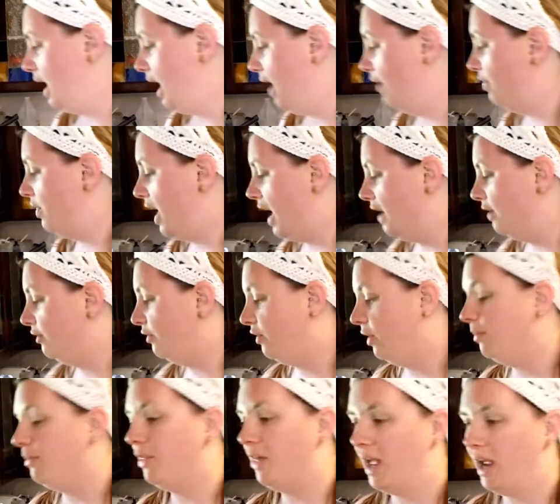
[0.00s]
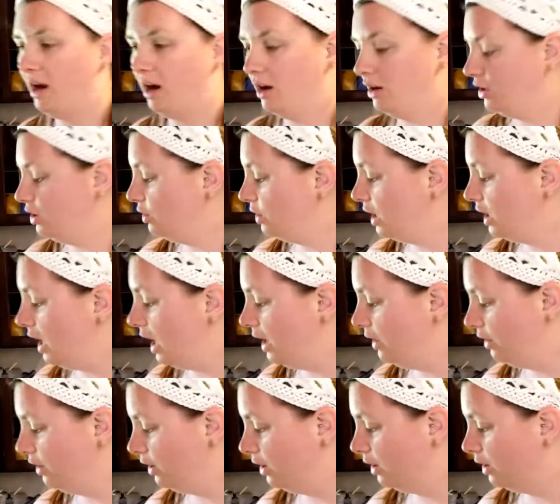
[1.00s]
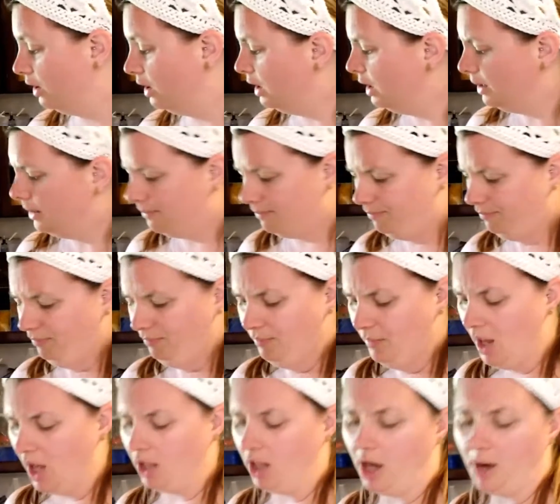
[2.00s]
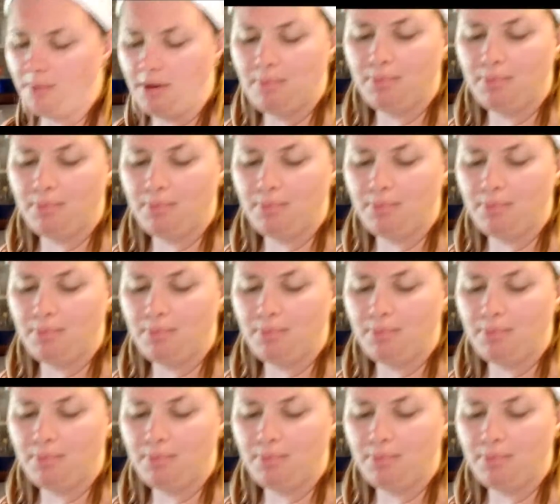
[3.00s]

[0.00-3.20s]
And then from there, you can either, a lot of